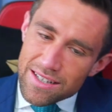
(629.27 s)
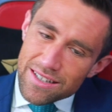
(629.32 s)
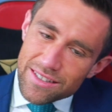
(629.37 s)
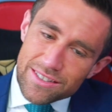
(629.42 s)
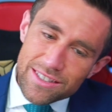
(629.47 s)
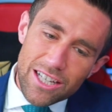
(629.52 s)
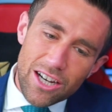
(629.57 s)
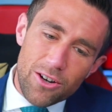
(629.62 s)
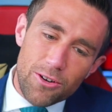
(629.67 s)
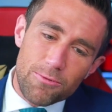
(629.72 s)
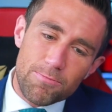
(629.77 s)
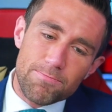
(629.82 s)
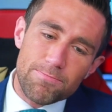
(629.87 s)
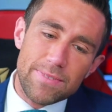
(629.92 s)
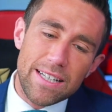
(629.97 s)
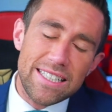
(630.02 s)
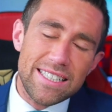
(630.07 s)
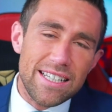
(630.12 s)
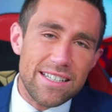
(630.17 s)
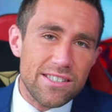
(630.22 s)
So
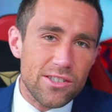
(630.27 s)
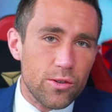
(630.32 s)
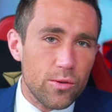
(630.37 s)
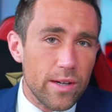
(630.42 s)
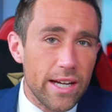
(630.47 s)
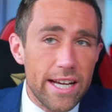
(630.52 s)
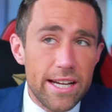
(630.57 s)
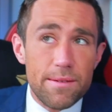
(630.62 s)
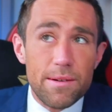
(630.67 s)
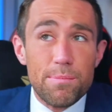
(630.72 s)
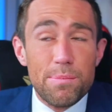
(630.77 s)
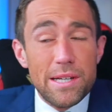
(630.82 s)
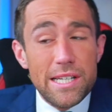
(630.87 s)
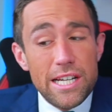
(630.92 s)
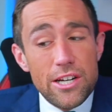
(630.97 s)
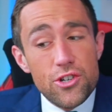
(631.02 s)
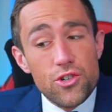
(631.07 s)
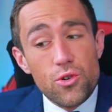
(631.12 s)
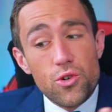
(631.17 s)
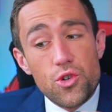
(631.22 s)
that does create a
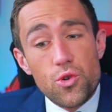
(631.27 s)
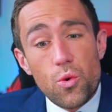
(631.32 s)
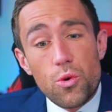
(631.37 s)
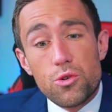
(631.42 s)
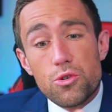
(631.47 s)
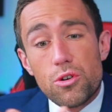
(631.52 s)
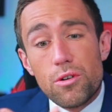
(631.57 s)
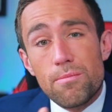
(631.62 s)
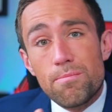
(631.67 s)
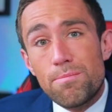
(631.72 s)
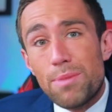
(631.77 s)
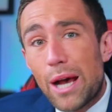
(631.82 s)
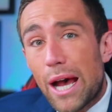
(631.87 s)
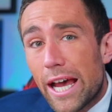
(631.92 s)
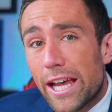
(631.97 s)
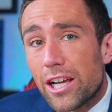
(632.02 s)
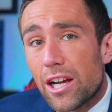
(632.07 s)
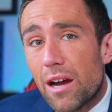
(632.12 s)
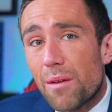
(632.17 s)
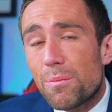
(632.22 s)
potential short-term
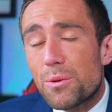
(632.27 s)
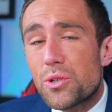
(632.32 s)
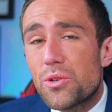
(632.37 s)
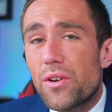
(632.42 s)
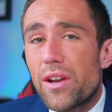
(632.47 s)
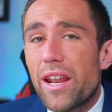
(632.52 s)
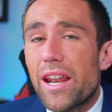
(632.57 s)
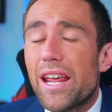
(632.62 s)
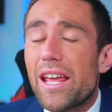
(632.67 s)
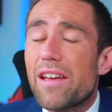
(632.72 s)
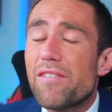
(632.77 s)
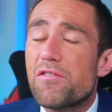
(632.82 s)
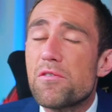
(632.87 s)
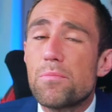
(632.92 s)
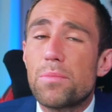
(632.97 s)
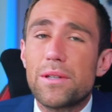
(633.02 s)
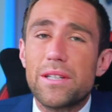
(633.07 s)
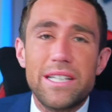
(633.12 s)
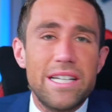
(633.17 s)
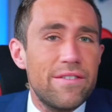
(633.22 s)
buying opportunity if you
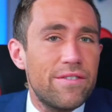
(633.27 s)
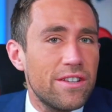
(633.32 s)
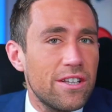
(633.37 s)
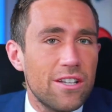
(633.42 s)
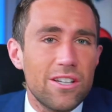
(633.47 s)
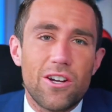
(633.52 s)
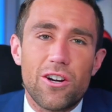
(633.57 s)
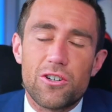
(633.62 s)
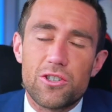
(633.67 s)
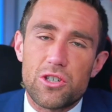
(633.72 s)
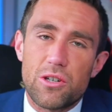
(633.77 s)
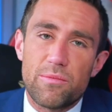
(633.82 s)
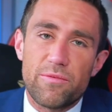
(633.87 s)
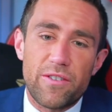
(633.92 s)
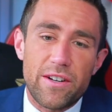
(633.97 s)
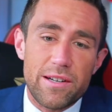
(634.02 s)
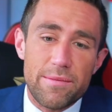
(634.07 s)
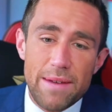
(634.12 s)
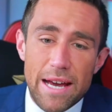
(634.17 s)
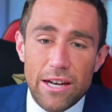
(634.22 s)
believe in the long-term
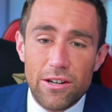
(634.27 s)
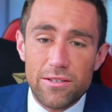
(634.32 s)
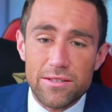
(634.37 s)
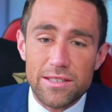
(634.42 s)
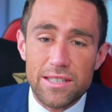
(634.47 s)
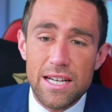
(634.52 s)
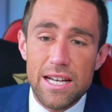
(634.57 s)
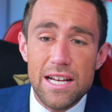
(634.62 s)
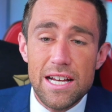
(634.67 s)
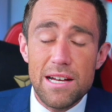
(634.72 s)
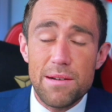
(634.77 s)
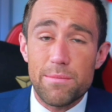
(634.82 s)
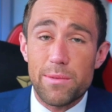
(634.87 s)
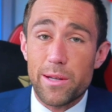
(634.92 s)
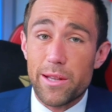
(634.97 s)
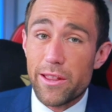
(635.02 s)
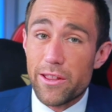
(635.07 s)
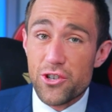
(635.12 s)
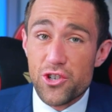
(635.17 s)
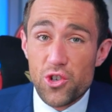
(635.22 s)
fundamentals,
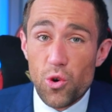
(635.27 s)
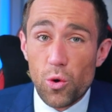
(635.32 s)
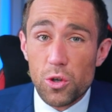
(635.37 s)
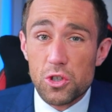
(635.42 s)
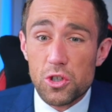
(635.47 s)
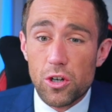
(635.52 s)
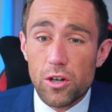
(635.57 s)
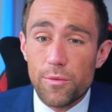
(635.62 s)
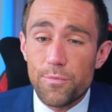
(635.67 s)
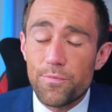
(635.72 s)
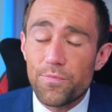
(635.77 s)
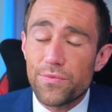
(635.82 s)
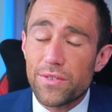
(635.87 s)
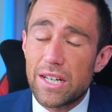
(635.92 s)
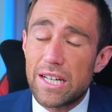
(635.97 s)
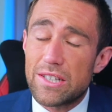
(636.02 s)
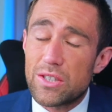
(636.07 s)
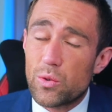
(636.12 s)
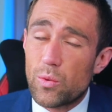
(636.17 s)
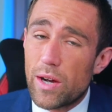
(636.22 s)
but in the short term,
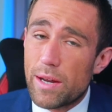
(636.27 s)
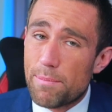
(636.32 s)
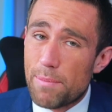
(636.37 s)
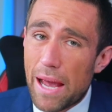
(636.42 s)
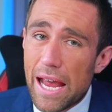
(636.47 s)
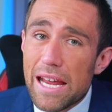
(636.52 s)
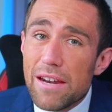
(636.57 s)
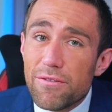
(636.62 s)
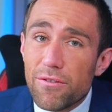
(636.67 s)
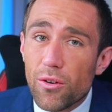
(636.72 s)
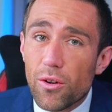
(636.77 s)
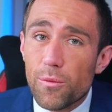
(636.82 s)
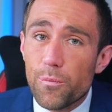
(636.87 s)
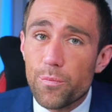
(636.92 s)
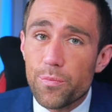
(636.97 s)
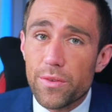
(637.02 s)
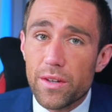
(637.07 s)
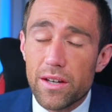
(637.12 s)
it's quite painful.